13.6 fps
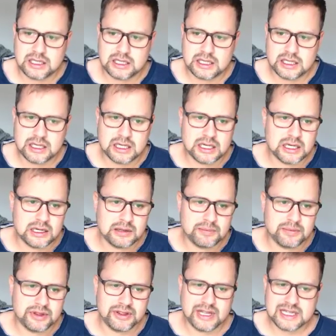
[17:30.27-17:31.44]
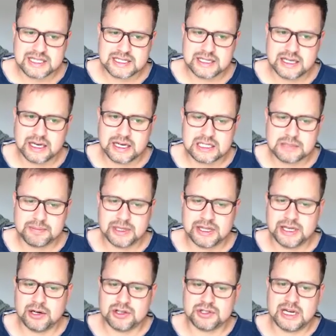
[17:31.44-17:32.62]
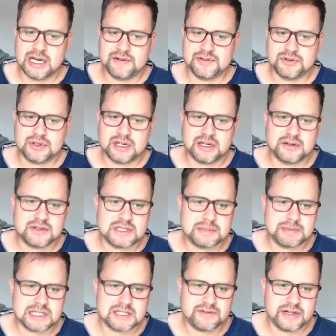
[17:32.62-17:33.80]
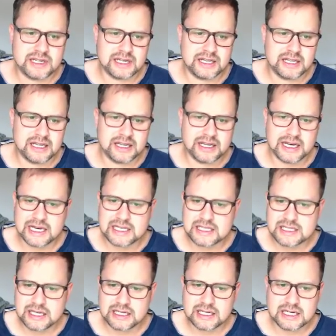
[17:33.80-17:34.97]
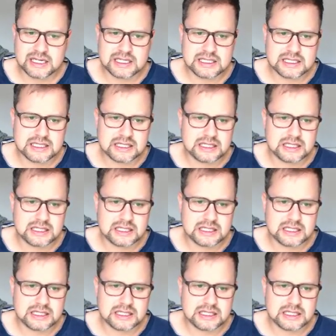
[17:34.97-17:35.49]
That's nice, but then also I have to kind of specify an end, I guess.